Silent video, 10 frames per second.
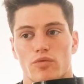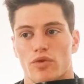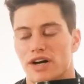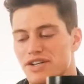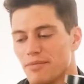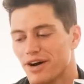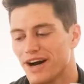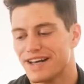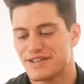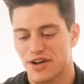Raw shea
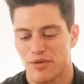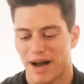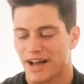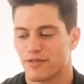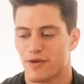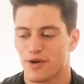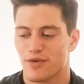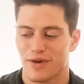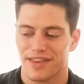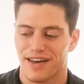butter, I used to go back and
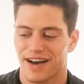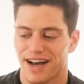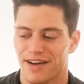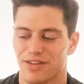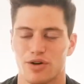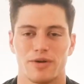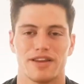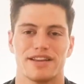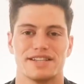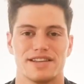forth with, I have a little
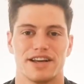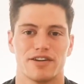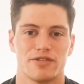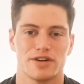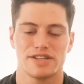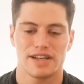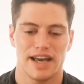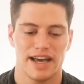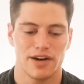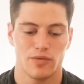brother that's in the Air Force,
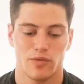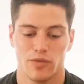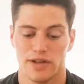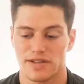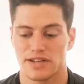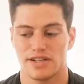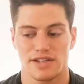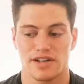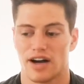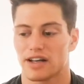and we used to
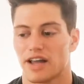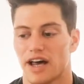just talk a